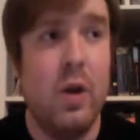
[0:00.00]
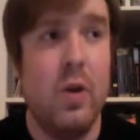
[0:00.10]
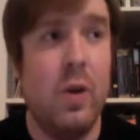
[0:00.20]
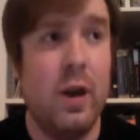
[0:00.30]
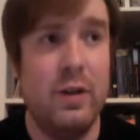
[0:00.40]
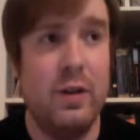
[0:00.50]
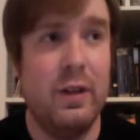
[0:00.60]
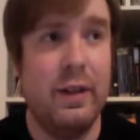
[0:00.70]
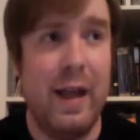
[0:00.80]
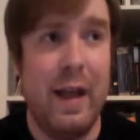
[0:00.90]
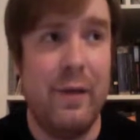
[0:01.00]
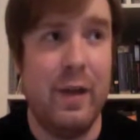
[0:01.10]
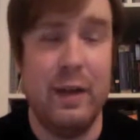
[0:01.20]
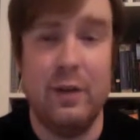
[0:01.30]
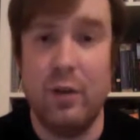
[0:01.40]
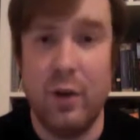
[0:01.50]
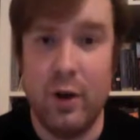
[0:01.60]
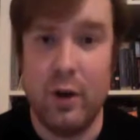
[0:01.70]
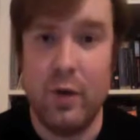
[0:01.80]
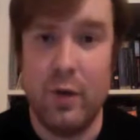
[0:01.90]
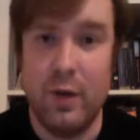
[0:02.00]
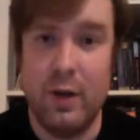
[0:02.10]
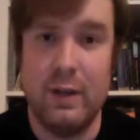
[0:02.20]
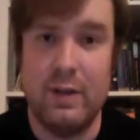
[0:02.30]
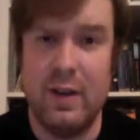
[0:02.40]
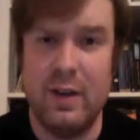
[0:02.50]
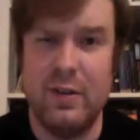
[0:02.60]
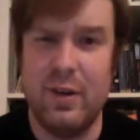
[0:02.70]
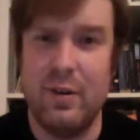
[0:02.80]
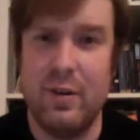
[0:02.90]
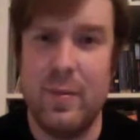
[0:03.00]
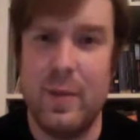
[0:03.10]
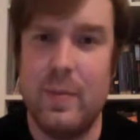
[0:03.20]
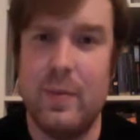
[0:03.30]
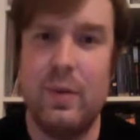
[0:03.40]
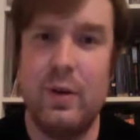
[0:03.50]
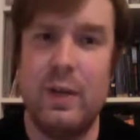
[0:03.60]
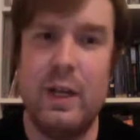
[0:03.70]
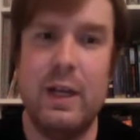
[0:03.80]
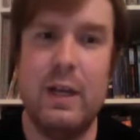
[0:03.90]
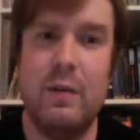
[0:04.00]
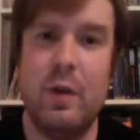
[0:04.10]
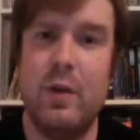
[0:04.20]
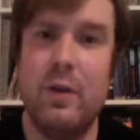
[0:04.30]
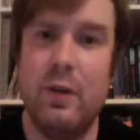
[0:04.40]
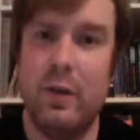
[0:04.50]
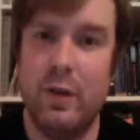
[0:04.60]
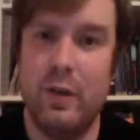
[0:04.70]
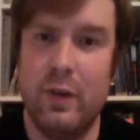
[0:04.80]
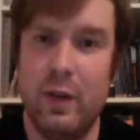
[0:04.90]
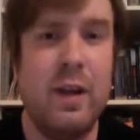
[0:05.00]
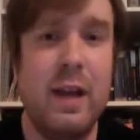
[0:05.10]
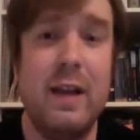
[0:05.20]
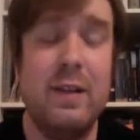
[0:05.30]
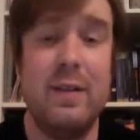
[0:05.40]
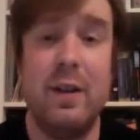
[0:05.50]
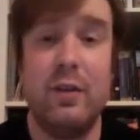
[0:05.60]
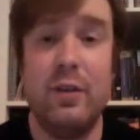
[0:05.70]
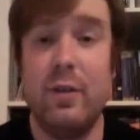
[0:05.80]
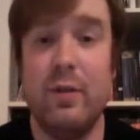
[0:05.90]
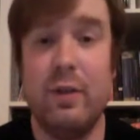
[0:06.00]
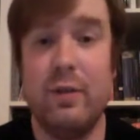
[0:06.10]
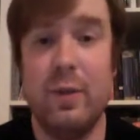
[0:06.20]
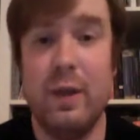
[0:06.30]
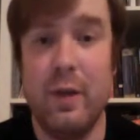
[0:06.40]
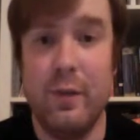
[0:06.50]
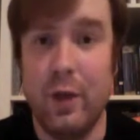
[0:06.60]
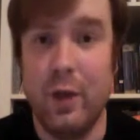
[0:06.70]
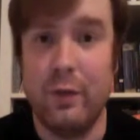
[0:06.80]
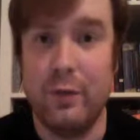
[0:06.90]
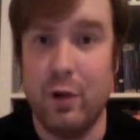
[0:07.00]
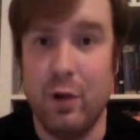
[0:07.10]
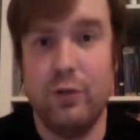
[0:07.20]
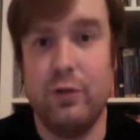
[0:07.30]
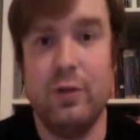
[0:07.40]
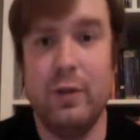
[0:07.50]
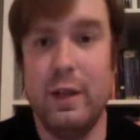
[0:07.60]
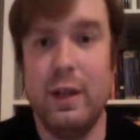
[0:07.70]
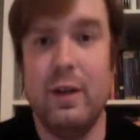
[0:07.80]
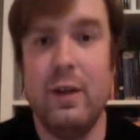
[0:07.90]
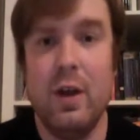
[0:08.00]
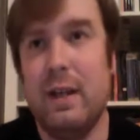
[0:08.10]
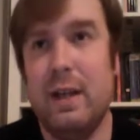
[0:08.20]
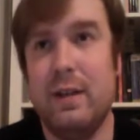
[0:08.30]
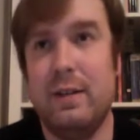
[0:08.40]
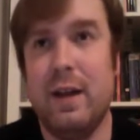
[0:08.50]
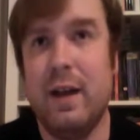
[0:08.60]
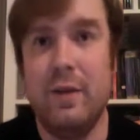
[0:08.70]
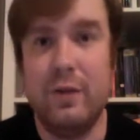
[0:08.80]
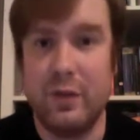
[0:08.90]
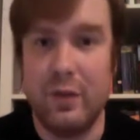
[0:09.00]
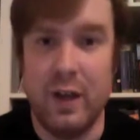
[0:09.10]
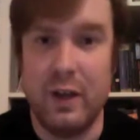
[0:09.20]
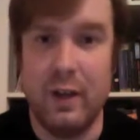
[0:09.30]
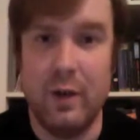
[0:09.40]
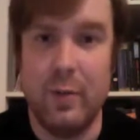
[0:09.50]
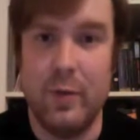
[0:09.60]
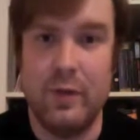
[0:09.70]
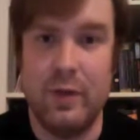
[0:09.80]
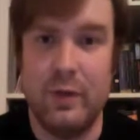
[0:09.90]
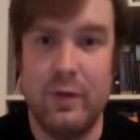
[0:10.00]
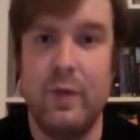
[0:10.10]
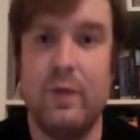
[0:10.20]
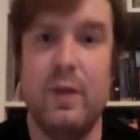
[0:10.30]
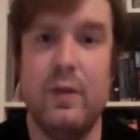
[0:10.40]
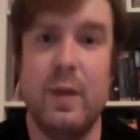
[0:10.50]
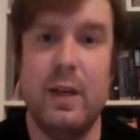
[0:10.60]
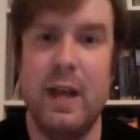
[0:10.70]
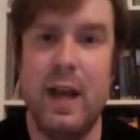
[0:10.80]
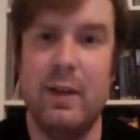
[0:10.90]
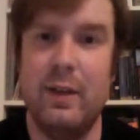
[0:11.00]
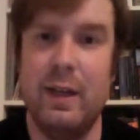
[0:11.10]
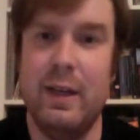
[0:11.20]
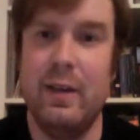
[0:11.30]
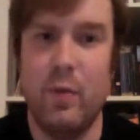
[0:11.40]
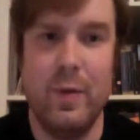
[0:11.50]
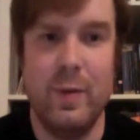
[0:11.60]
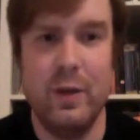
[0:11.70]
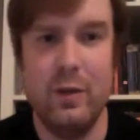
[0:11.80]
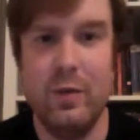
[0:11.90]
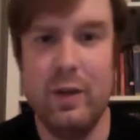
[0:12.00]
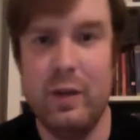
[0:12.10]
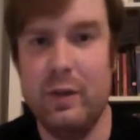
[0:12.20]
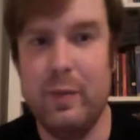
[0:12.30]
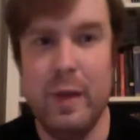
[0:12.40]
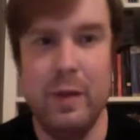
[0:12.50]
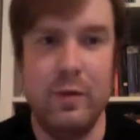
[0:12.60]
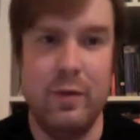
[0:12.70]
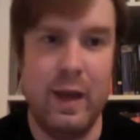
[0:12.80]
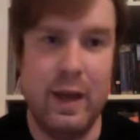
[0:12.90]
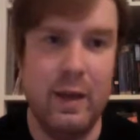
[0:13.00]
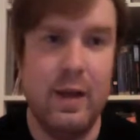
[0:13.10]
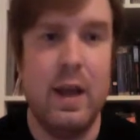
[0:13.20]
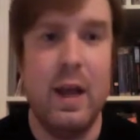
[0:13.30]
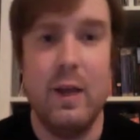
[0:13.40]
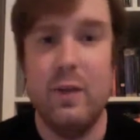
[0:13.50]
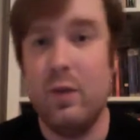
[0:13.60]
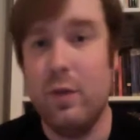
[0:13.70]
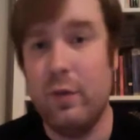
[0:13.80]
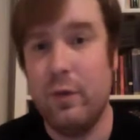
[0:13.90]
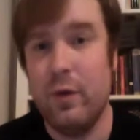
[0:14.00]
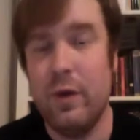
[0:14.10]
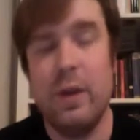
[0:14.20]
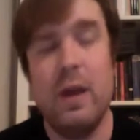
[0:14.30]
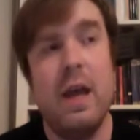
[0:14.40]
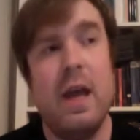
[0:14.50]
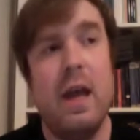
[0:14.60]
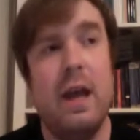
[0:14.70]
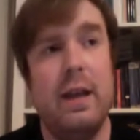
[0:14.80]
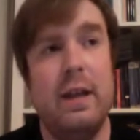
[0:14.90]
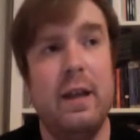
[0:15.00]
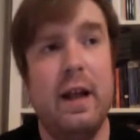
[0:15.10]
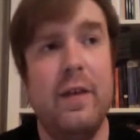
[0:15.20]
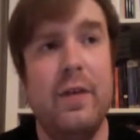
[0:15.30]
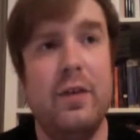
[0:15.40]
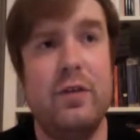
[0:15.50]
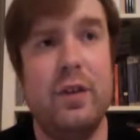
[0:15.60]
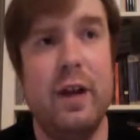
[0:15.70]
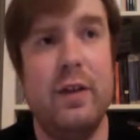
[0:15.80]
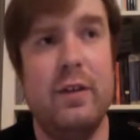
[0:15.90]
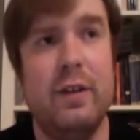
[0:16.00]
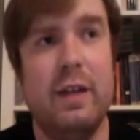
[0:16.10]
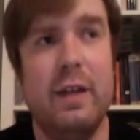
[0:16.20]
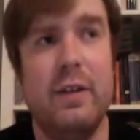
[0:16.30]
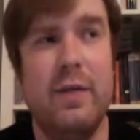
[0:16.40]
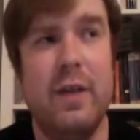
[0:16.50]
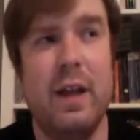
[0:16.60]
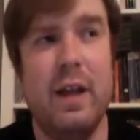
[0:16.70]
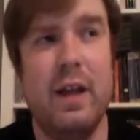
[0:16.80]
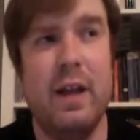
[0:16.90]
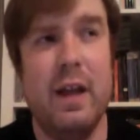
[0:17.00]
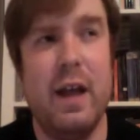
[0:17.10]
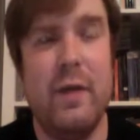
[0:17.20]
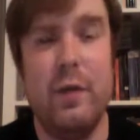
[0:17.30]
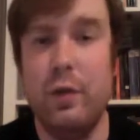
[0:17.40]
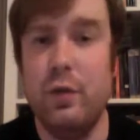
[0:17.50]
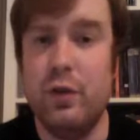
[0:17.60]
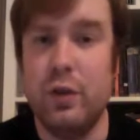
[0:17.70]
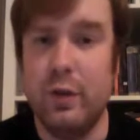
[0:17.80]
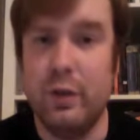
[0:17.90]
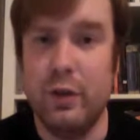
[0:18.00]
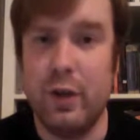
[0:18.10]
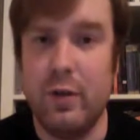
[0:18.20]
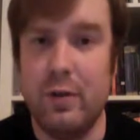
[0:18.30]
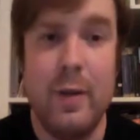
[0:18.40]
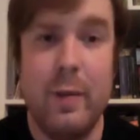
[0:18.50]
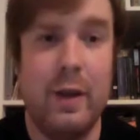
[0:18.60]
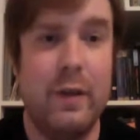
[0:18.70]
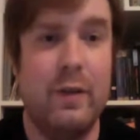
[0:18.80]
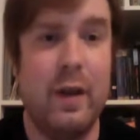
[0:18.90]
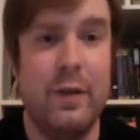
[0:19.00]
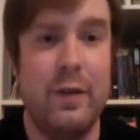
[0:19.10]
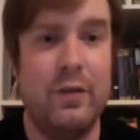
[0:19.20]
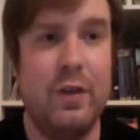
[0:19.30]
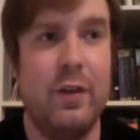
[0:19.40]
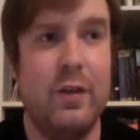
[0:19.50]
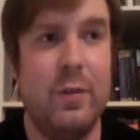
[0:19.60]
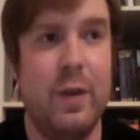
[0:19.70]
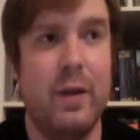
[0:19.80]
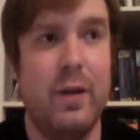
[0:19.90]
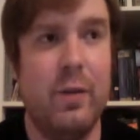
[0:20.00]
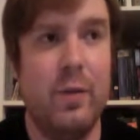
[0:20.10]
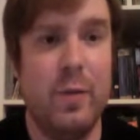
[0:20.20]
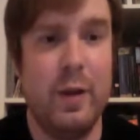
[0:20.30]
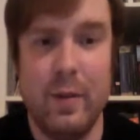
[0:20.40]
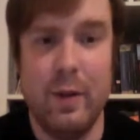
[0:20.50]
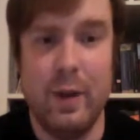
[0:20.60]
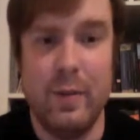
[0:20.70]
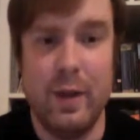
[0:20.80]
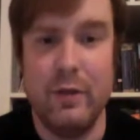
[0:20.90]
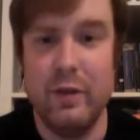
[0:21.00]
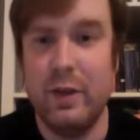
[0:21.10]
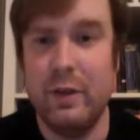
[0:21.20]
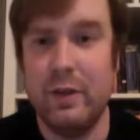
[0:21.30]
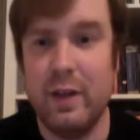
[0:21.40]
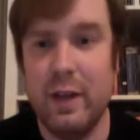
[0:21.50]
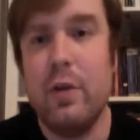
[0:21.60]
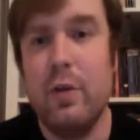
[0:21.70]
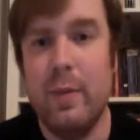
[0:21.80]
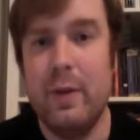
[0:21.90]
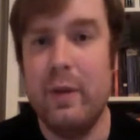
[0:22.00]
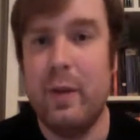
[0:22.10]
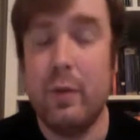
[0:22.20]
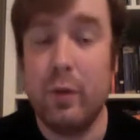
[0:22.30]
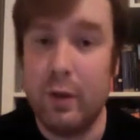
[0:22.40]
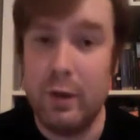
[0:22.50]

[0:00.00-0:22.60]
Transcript: watch it and laugh at it and talk over it. It's not a genre people are taking very seriously. And it's not a genre that's really evolved culturally. It's kind of stuck in almost this 50s mentality. Women do this, men do that, and so forth. And I think Obvious Child is a evolution of a genre because Obvious Child is about a woman played by Jenny Slate who is a Brooklyn